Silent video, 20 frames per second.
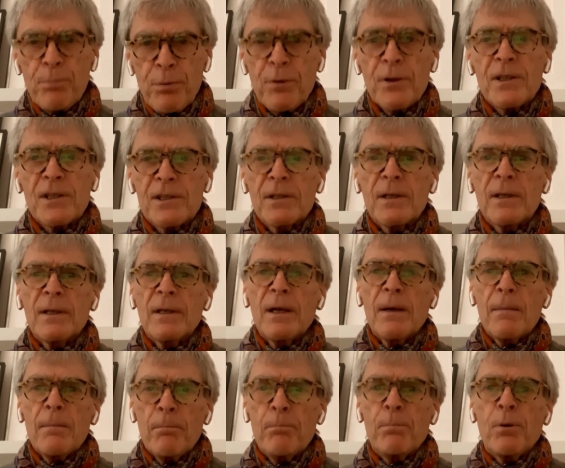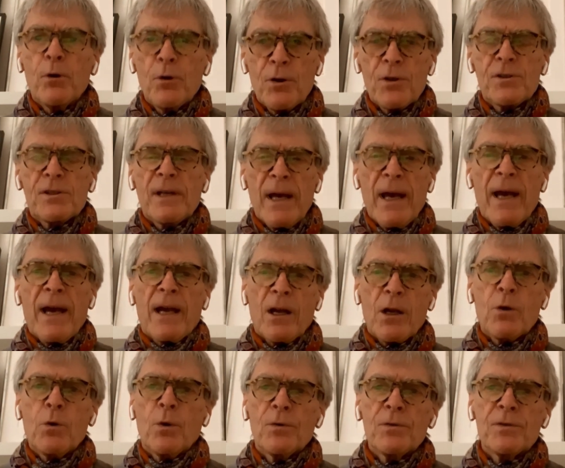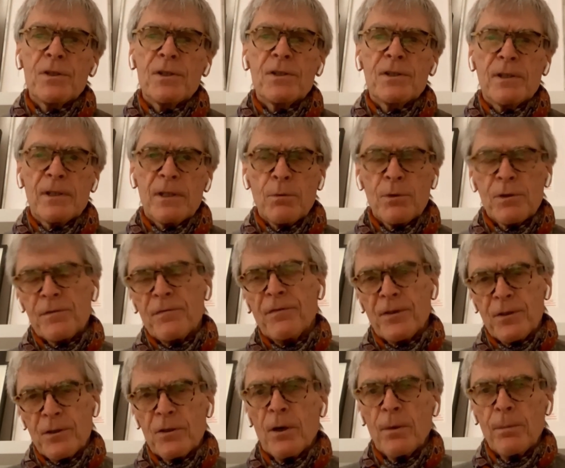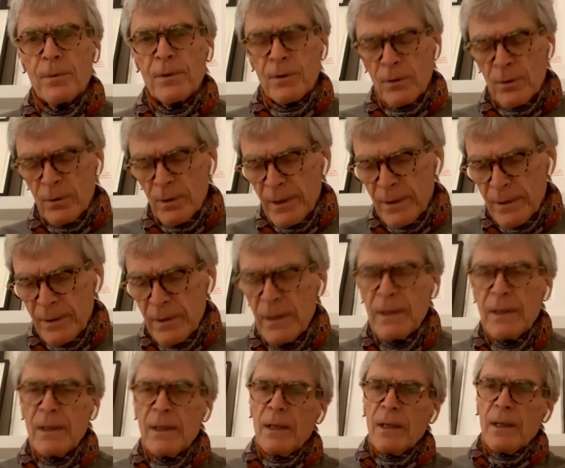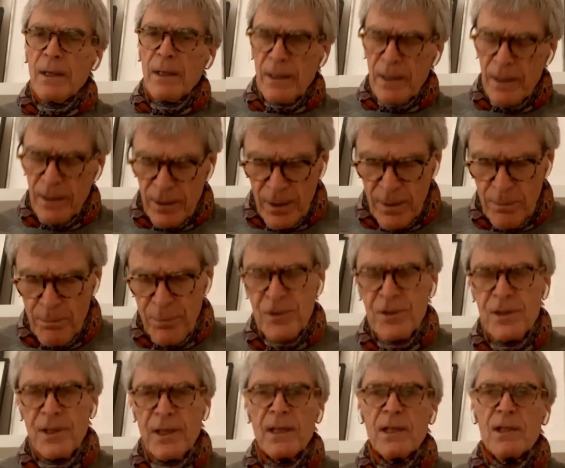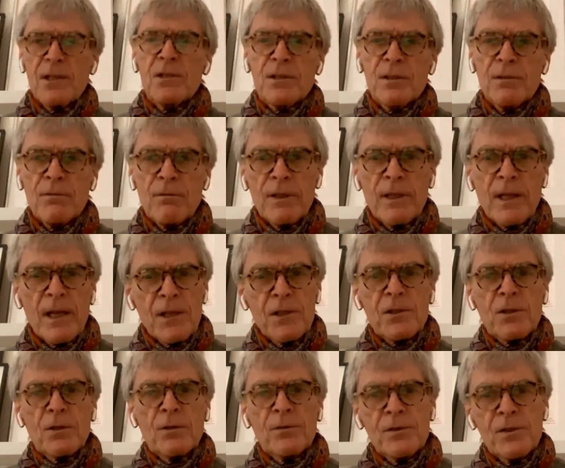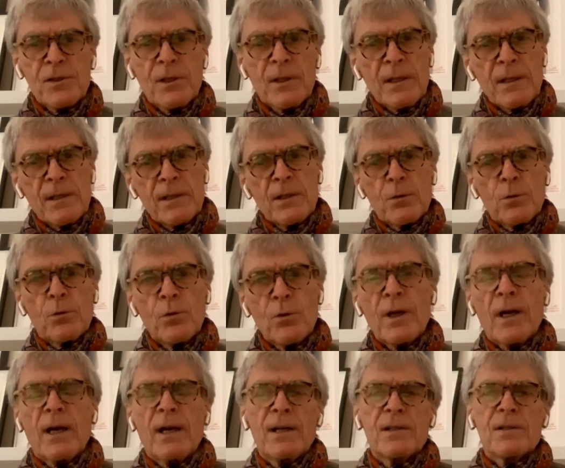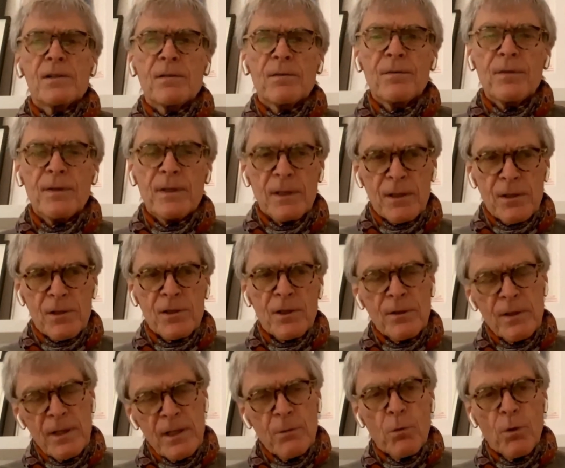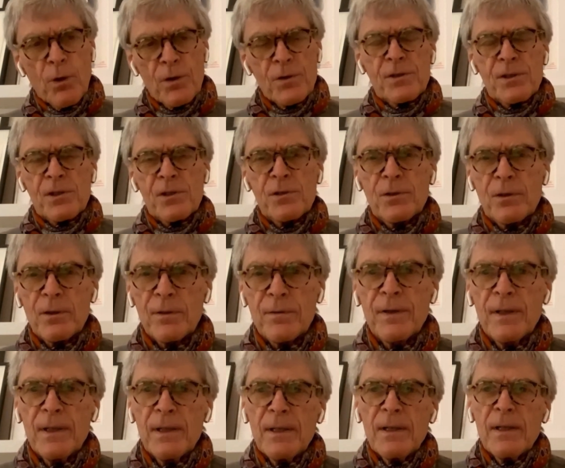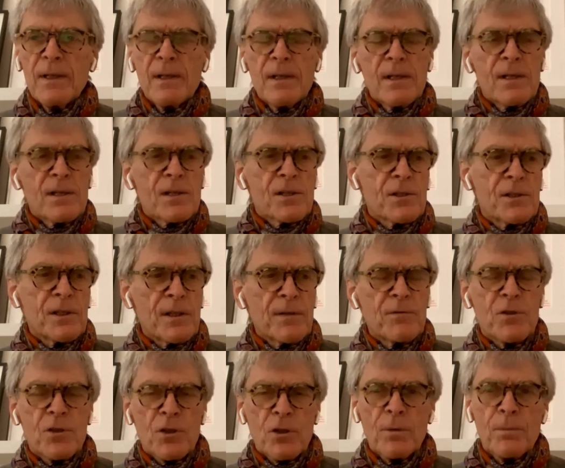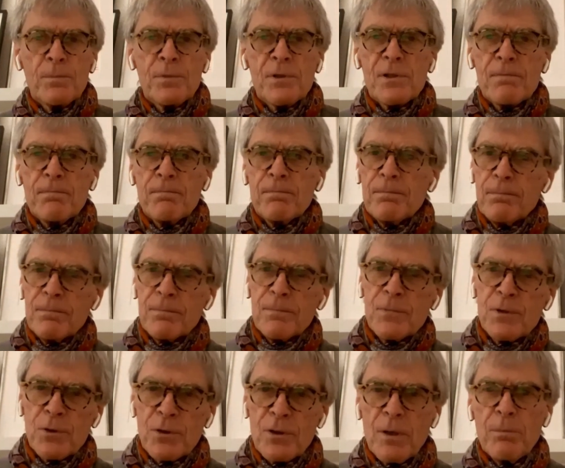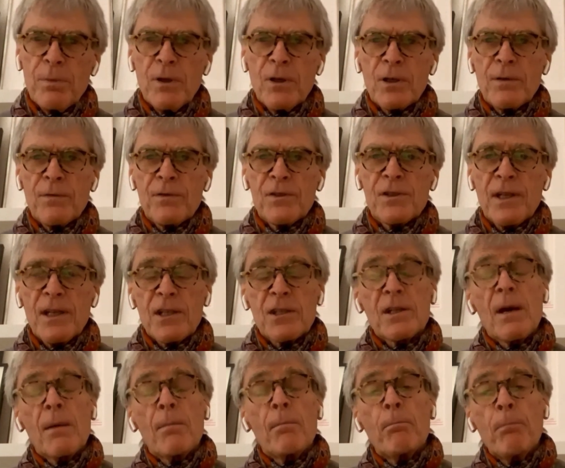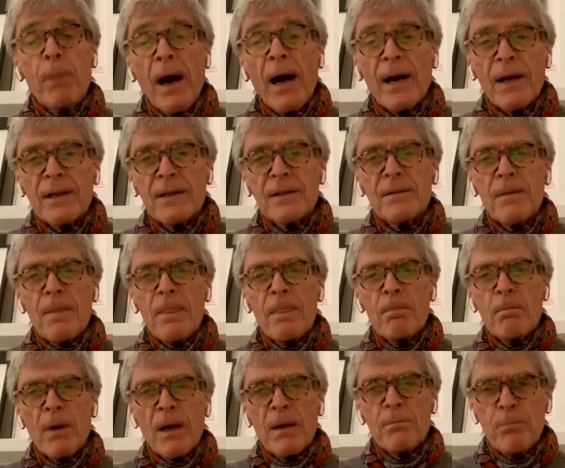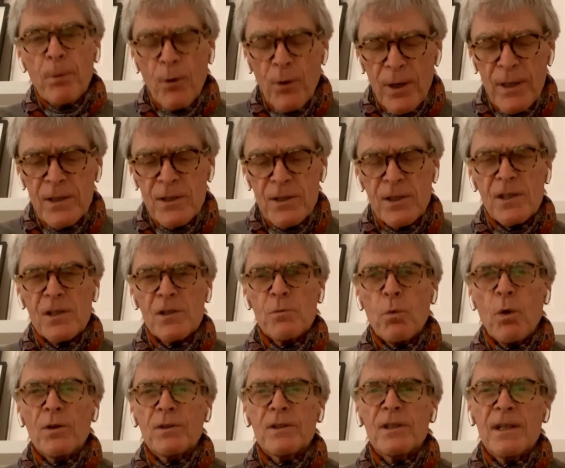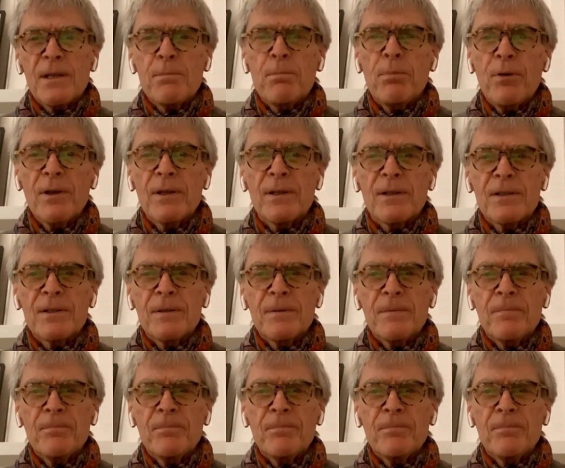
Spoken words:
print books at quantity was phenomenal. And, you know, it presaged the Renaissance and it did all kinds of things. So he was the sort of Steve Jobs, Zuckerberg of his age. But my point is, what did he print?